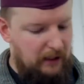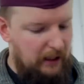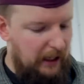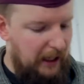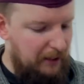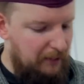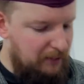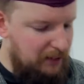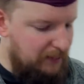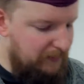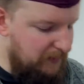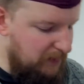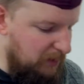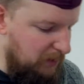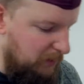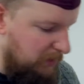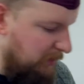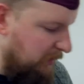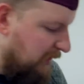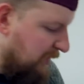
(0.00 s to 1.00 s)
I don't even
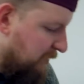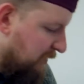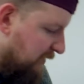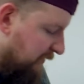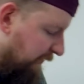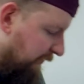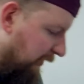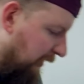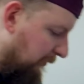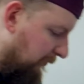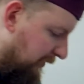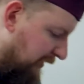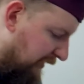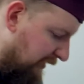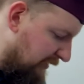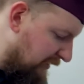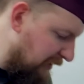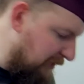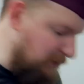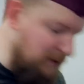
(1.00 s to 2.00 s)
know who this was from
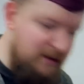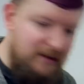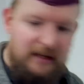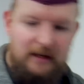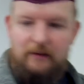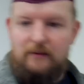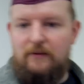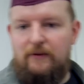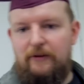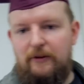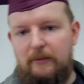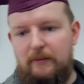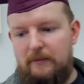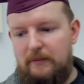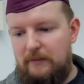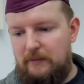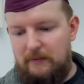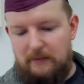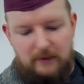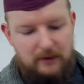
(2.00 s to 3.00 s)
because this was sent
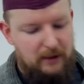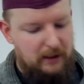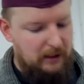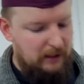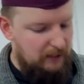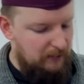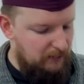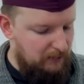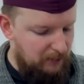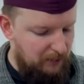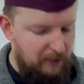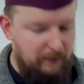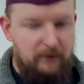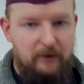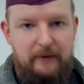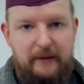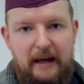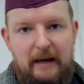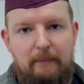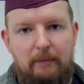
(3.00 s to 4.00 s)
from whoever
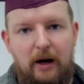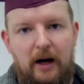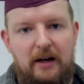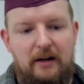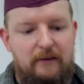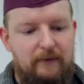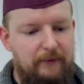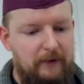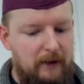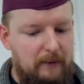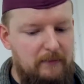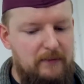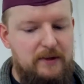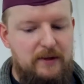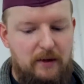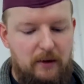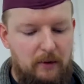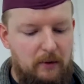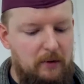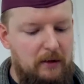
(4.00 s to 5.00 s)
they bought it from.
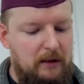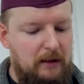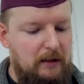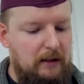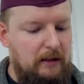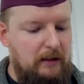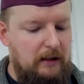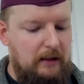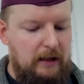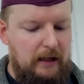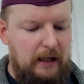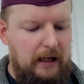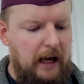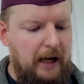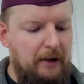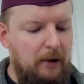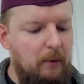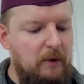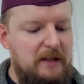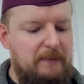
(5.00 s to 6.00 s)
So I
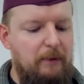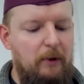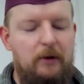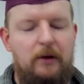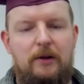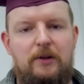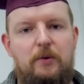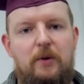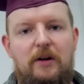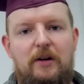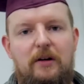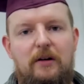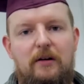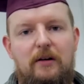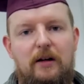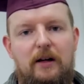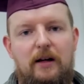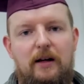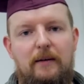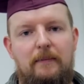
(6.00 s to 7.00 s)
know we spoke on Twitter.
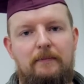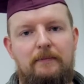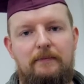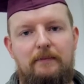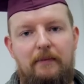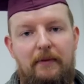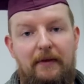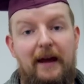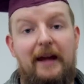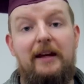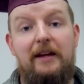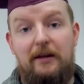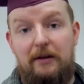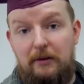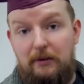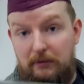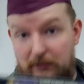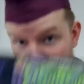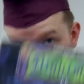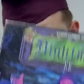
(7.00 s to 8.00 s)
Thank
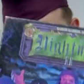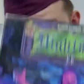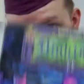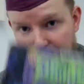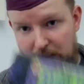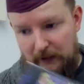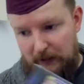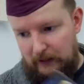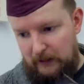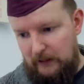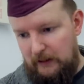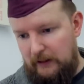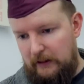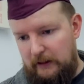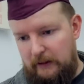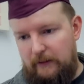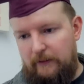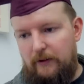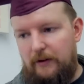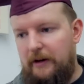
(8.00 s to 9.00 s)
you
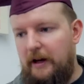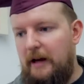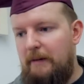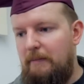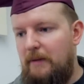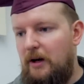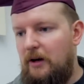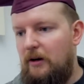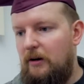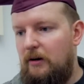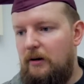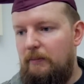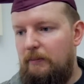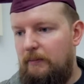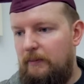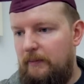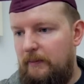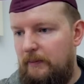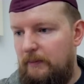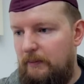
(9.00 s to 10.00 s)
for Nightmare
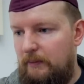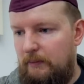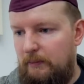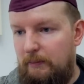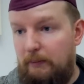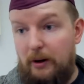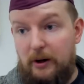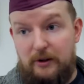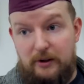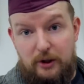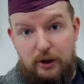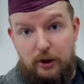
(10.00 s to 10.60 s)
Part